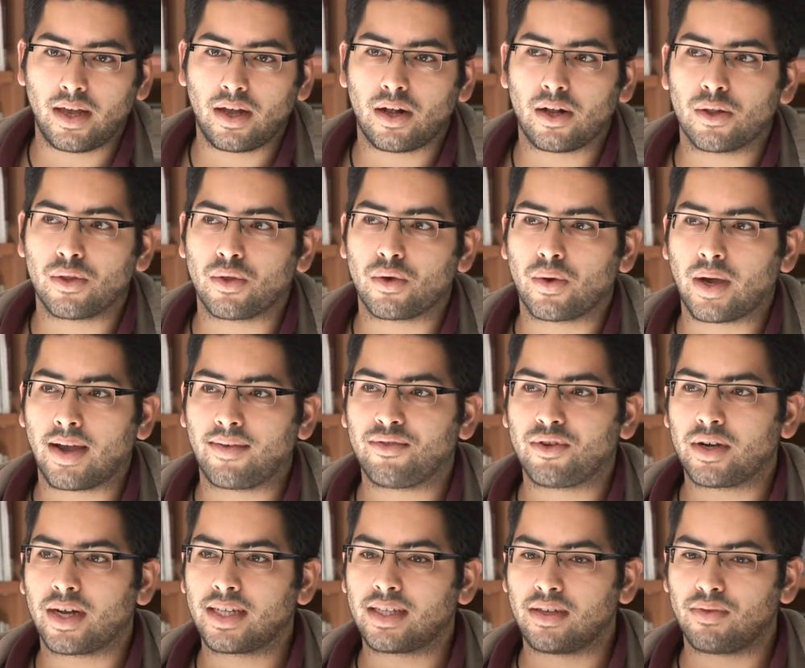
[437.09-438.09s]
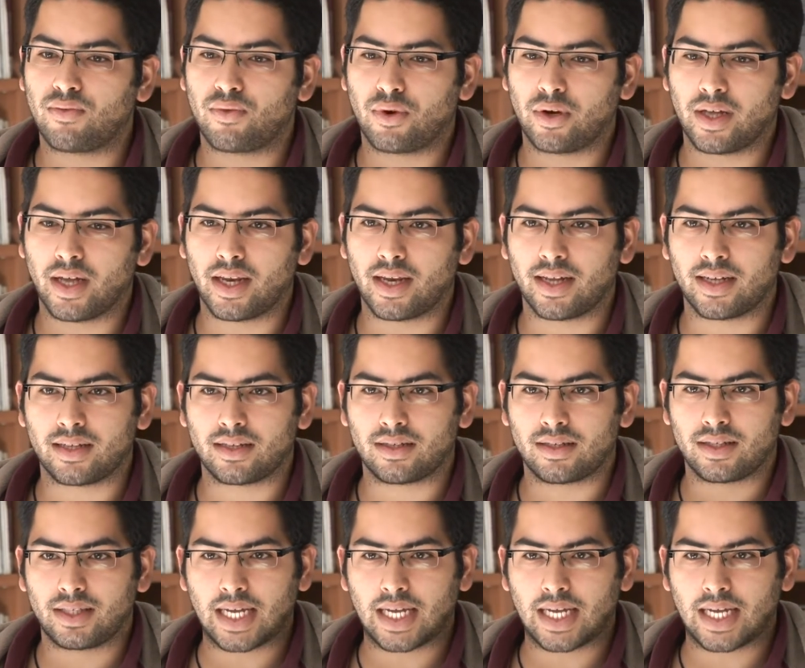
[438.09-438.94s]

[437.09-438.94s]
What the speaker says: although after 1948 it